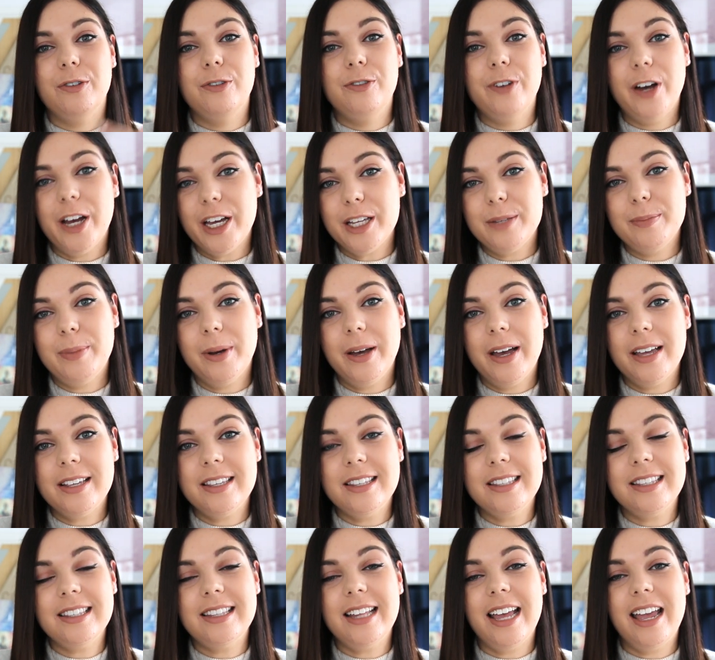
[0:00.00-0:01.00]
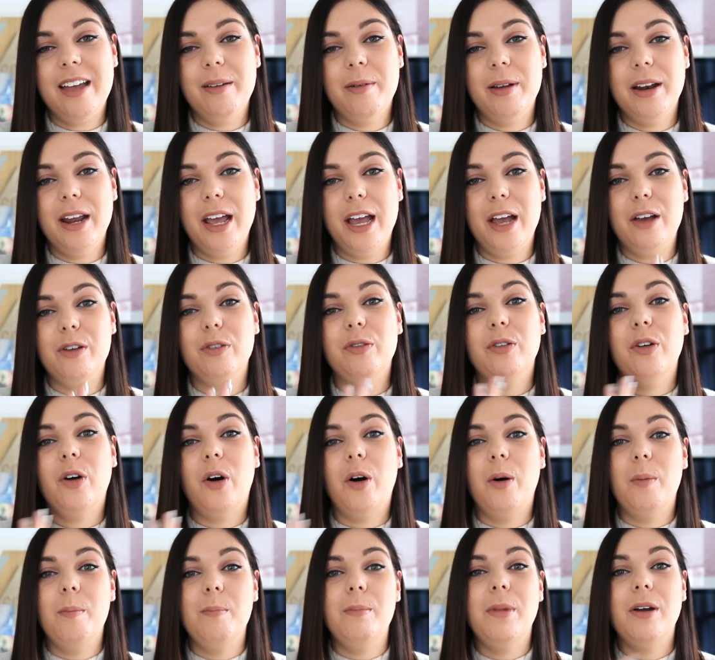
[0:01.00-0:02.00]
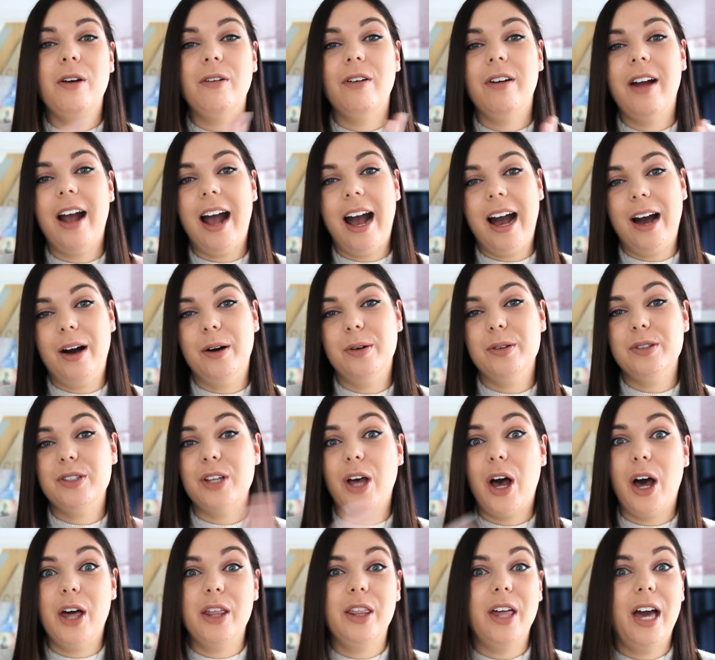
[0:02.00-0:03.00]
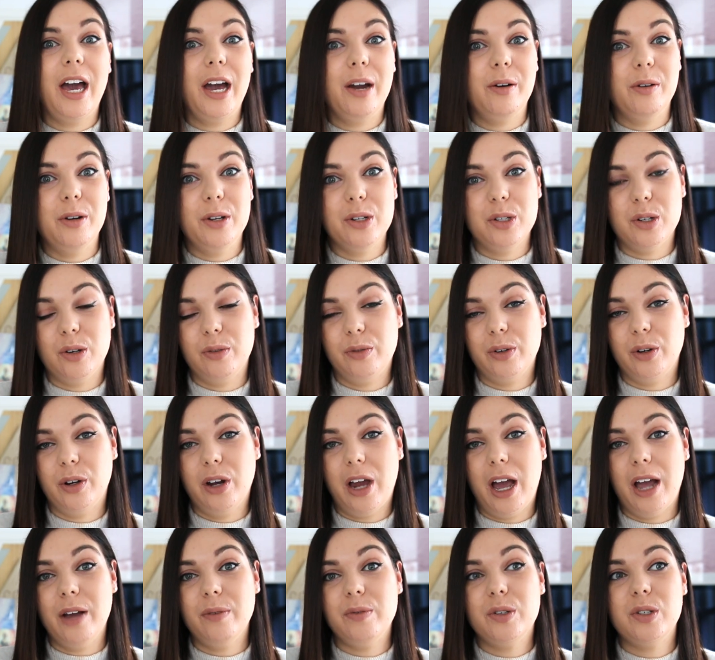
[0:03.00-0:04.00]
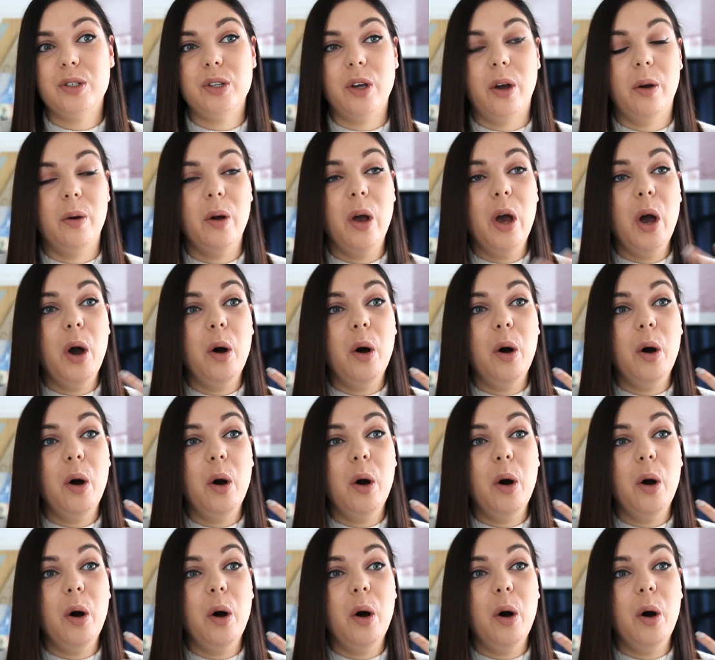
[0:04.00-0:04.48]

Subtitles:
First person statement, if not, mirror out to other areas of your life. So